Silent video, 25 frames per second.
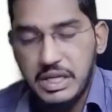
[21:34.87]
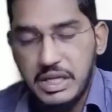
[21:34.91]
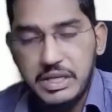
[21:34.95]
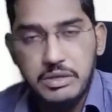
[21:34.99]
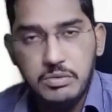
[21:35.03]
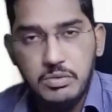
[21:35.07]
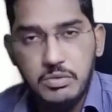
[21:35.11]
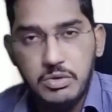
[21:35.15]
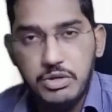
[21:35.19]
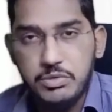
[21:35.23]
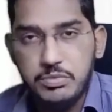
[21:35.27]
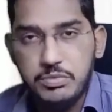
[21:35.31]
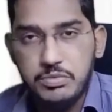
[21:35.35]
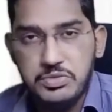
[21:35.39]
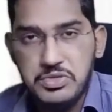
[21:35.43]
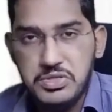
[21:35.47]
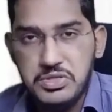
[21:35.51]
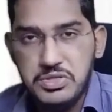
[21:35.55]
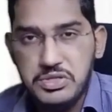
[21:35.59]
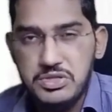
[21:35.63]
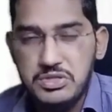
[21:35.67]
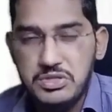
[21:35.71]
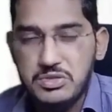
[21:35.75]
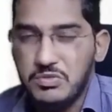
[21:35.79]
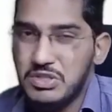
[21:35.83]
audit
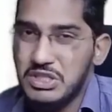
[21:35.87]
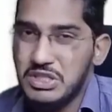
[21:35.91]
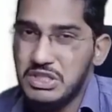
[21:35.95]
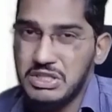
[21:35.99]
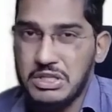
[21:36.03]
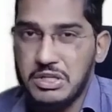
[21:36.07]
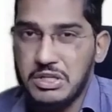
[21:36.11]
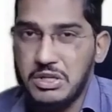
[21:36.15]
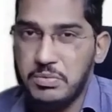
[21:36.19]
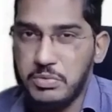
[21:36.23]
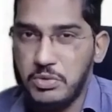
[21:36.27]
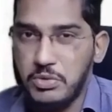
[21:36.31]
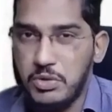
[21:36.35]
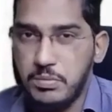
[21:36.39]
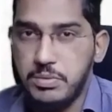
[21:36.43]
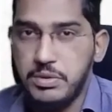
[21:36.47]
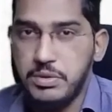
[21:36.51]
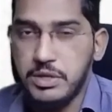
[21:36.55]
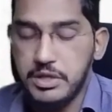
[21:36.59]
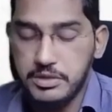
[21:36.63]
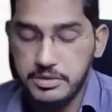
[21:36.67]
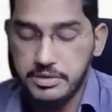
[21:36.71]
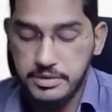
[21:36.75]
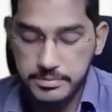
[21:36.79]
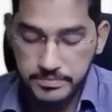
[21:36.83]
procedures, which is
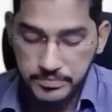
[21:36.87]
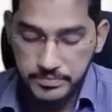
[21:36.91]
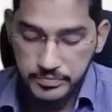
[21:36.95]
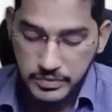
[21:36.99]
inappropriate.